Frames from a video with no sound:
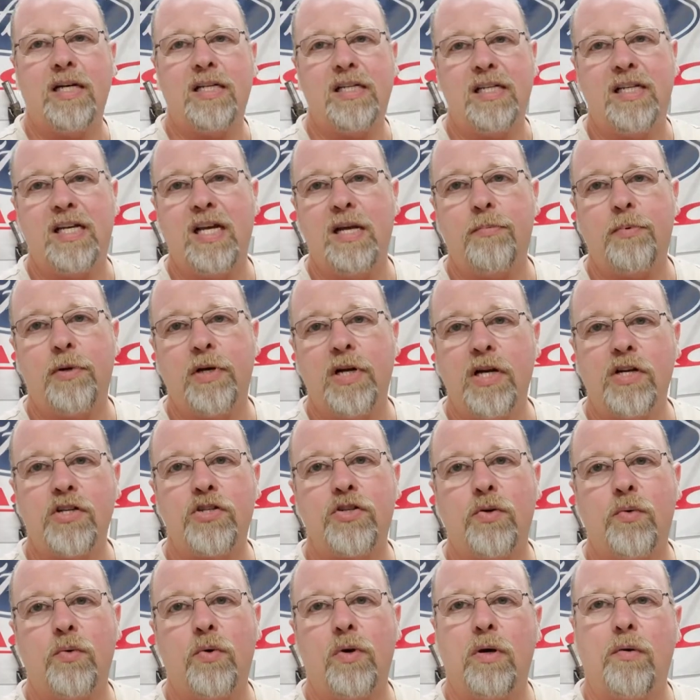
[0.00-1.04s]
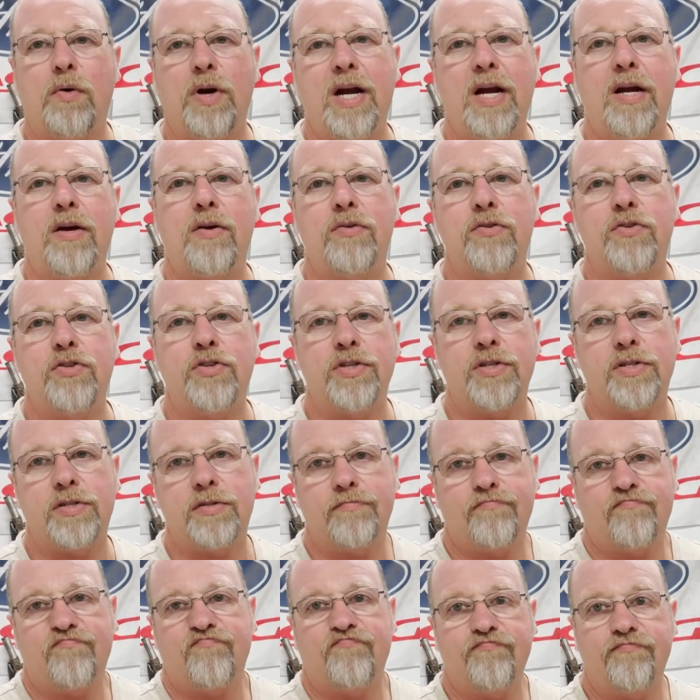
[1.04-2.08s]
to keep an extra one around just
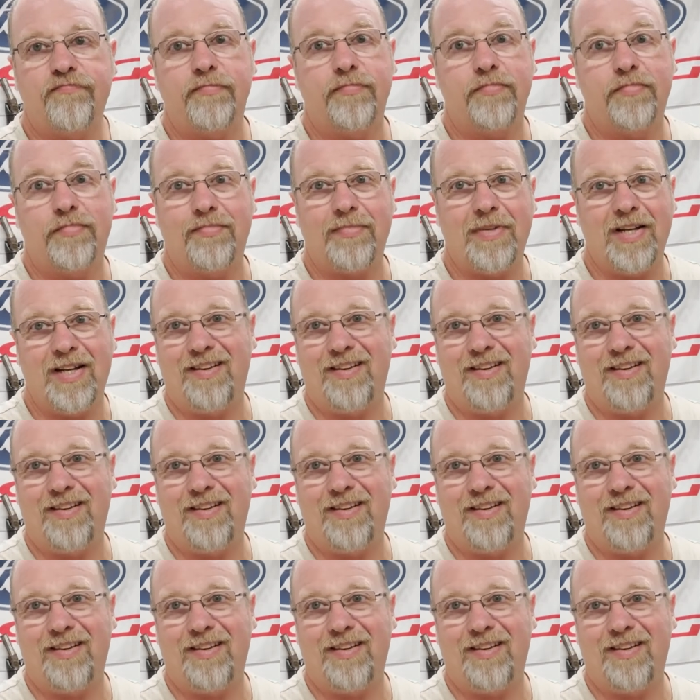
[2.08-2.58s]
in